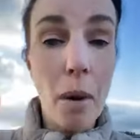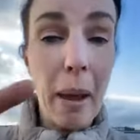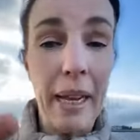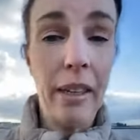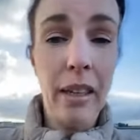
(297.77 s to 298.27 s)

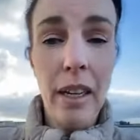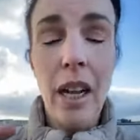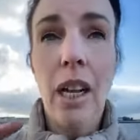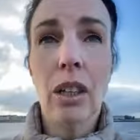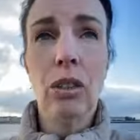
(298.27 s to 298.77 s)

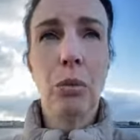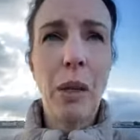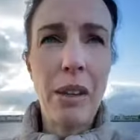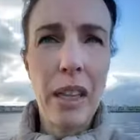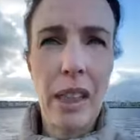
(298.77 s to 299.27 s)

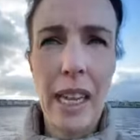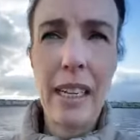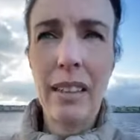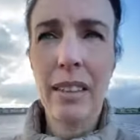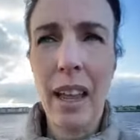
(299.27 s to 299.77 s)
because one of the
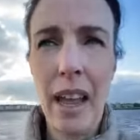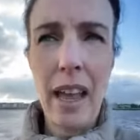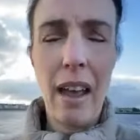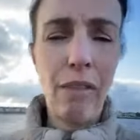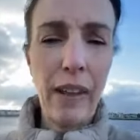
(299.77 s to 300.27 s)
things
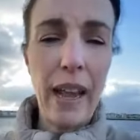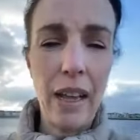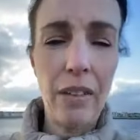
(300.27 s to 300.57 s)
that's